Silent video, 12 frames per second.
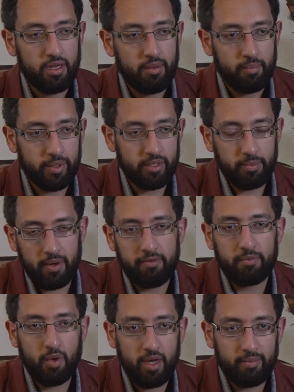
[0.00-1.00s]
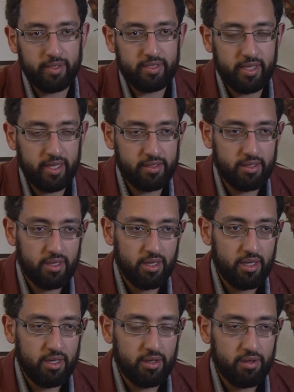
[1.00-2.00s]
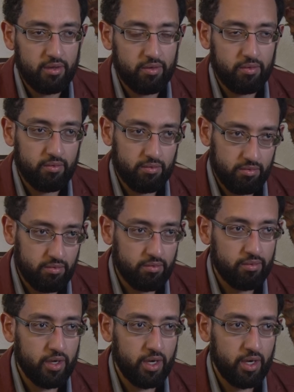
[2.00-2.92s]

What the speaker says: But the Prophet Muhammad said, there